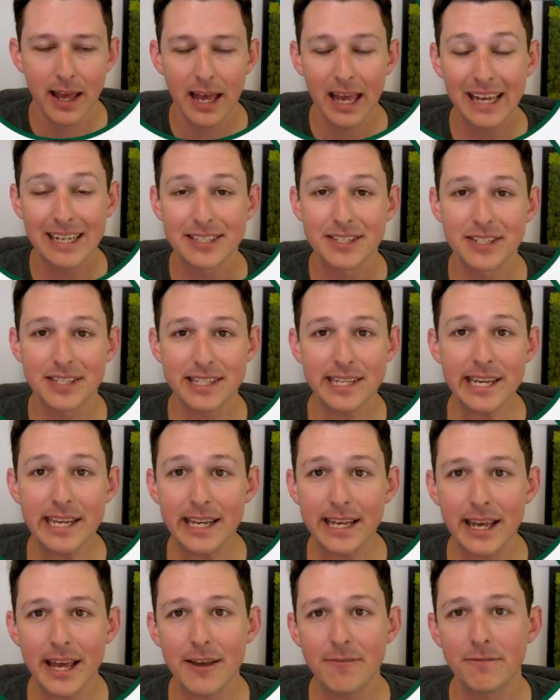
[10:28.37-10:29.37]
and
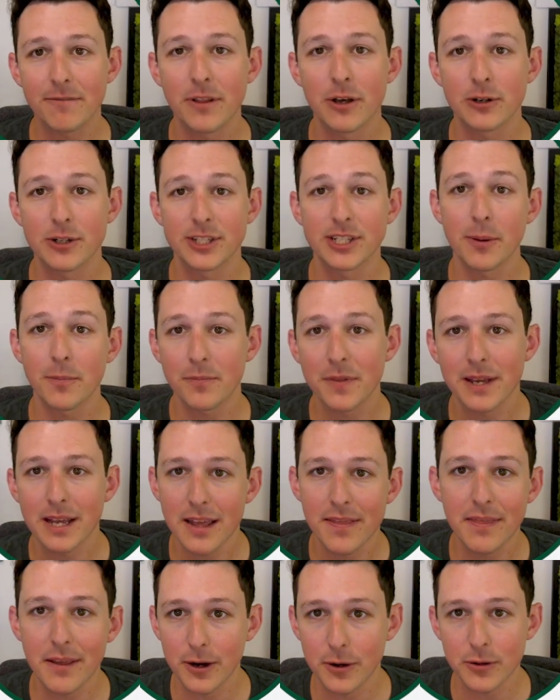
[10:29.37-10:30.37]
see if there's something
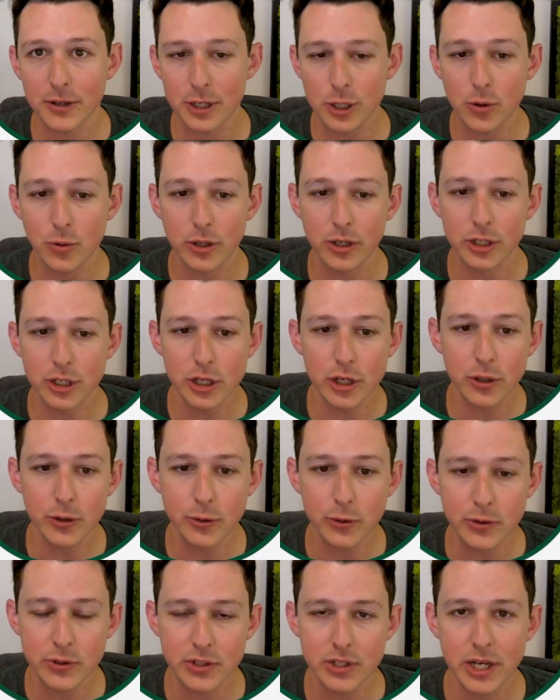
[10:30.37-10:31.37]
in there that you could
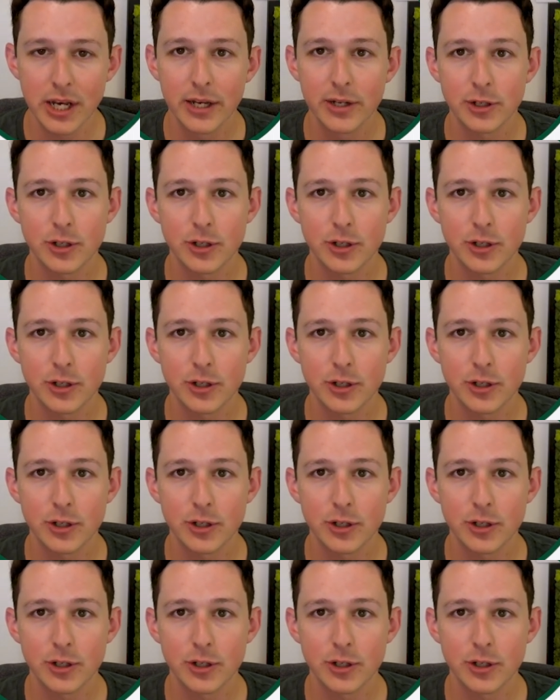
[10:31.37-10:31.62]
use